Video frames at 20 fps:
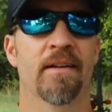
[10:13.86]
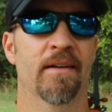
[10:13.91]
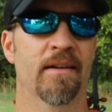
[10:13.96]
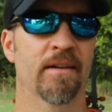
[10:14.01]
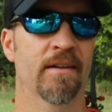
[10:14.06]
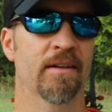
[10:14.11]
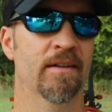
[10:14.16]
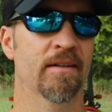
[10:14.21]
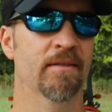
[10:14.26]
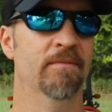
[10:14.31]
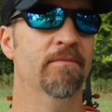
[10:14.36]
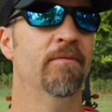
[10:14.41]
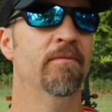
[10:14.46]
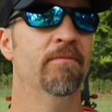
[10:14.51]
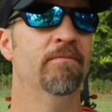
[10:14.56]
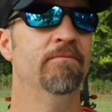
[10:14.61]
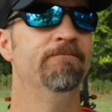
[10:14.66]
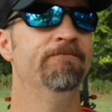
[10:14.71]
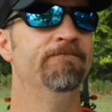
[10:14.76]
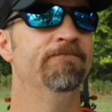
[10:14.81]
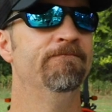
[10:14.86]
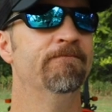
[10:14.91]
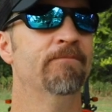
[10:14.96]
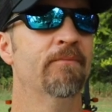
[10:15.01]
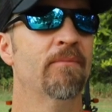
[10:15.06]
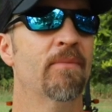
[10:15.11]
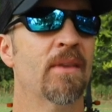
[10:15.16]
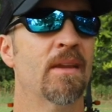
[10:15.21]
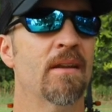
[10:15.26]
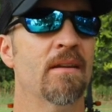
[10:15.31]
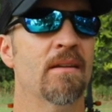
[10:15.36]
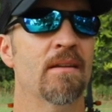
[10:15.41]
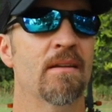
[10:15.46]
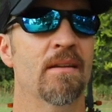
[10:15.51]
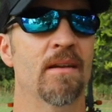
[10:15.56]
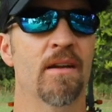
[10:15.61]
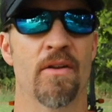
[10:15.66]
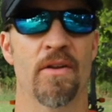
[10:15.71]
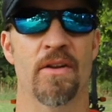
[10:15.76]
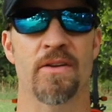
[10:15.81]

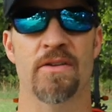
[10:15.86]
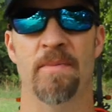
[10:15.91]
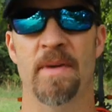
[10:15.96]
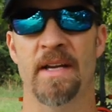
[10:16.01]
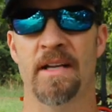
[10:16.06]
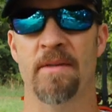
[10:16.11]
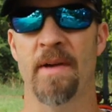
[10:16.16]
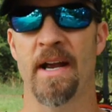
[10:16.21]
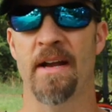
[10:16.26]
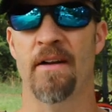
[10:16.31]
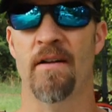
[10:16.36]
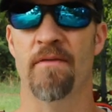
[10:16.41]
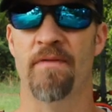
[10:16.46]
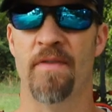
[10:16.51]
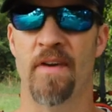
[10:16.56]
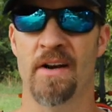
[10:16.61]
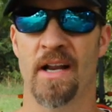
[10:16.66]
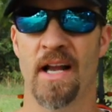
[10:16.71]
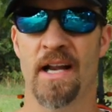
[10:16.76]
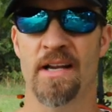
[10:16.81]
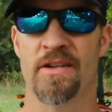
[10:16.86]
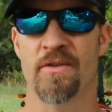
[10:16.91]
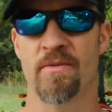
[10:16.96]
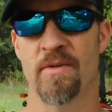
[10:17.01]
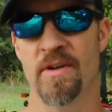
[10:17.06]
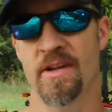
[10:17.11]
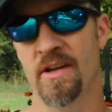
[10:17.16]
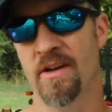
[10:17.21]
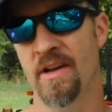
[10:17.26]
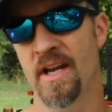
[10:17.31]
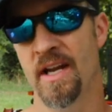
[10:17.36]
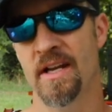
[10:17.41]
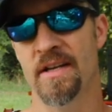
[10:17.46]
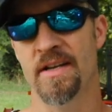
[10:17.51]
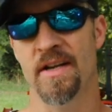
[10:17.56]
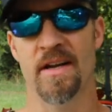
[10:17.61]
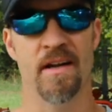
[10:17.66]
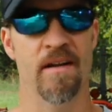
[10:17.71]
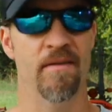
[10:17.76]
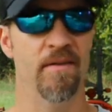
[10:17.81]
You know, there's a big debate on fertilizer, whether you need a
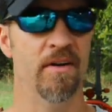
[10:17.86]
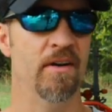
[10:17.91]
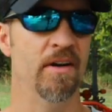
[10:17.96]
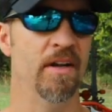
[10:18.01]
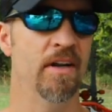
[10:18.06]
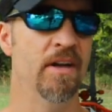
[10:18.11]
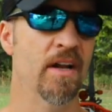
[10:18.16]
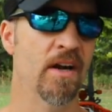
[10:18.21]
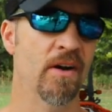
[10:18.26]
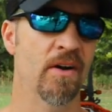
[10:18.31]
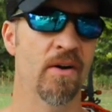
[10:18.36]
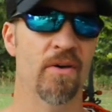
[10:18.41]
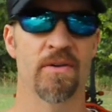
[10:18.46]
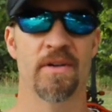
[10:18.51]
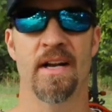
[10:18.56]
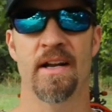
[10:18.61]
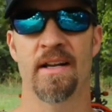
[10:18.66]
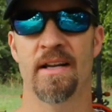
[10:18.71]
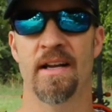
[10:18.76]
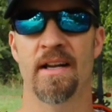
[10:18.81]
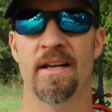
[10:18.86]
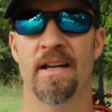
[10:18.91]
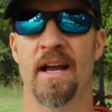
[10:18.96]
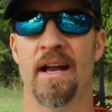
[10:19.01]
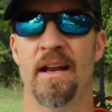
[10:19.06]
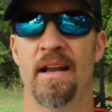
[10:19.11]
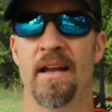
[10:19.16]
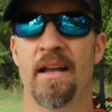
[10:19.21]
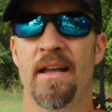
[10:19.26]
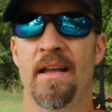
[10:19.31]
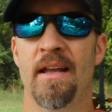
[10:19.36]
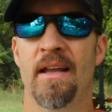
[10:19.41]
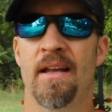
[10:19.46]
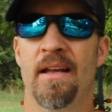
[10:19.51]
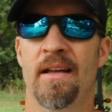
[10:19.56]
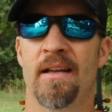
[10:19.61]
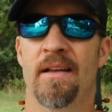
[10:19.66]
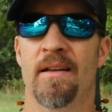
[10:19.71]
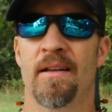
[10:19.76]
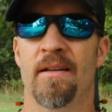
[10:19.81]
ton of it or you don't, yada, yada, yada.
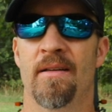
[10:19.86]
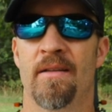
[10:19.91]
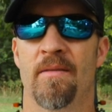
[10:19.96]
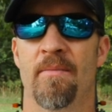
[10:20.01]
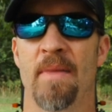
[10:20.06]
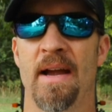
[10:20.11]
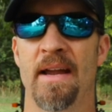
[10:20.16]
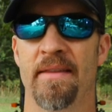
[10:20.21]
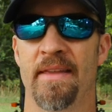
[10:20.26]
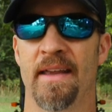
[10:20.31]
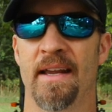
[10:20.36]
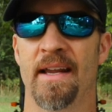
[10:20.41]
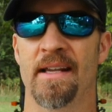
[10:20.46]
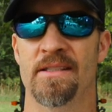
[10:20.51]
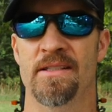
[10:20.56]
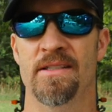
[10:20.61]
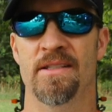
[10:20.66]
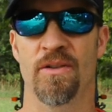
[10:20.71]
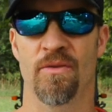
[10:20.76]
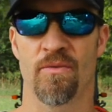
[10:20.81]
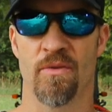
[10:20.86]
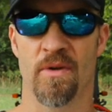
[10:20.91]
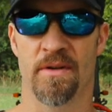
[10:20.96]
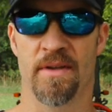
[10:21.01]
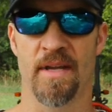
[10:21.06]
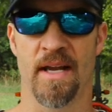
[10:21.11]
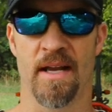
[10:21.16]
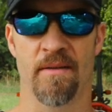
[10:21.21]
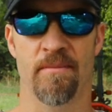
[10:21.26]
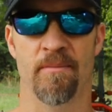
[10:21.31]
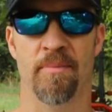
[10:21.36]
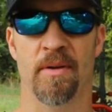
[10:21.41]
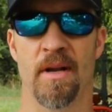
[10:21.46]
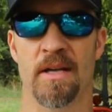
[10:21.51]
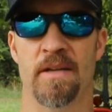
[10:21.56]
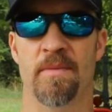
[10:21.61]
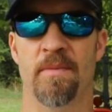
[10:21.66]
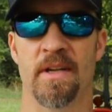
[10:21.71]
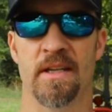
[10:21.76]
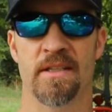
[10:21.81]
The main thing is you want that
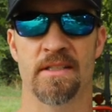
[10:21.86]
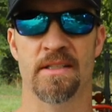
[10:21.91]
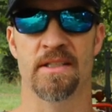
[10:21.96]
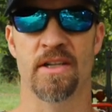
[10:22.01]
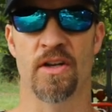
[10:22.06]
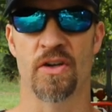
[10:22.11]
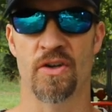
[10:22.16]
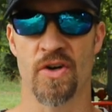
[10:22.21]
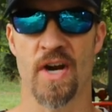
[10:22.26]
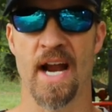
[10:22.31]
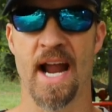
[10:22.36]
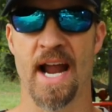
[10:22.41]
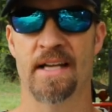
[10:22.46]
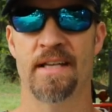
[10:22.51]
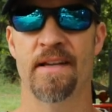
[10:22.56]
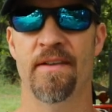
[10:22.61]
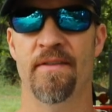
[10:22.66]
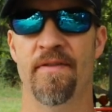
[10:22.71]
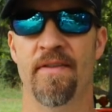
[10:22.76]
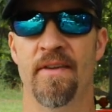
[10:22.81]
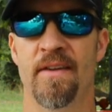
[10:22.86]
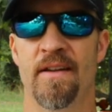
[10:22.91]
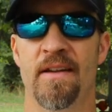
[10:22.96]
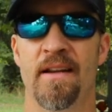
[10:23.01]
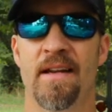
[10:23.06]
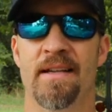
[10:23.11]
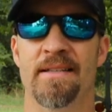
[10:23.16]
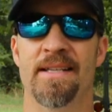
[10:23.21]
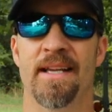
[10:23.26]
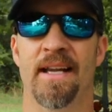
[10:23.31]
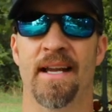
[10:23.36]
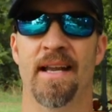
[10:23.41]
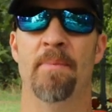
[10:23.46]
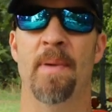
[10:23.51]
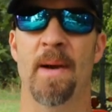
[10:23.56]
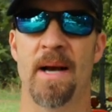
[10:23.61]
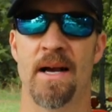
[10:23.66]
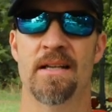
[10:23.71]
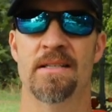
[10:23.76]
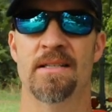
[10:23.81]
plot to be as attractive as it can
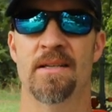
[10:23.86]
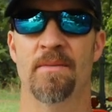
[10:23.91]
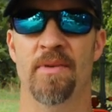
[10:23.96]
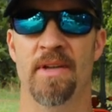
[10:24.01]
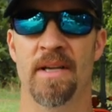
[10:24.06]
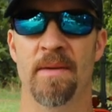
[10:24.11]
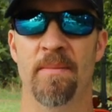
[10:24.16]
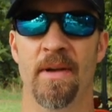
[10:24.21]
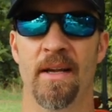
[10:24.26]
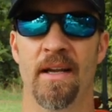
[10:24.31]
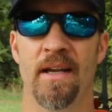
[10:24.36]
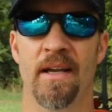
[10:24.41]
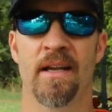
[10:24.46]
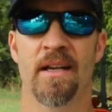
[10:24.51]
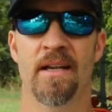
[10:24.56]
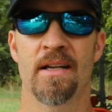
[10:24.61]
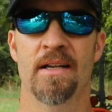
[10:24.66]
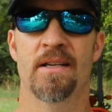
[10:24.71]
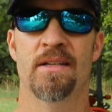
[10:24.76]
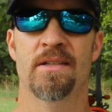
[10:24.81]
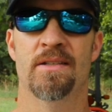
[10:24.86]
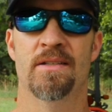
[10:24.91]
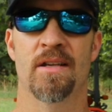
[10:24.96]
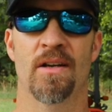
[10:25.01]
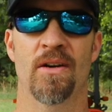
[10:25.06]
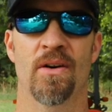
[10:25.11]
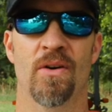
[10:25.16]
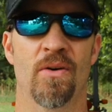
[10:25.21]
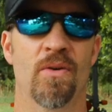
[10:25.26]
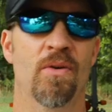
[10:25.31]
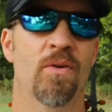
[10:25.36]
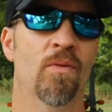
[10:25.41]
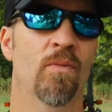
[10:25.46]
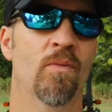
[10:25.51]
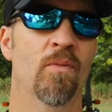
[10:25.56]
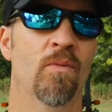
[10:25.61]
possibly be. So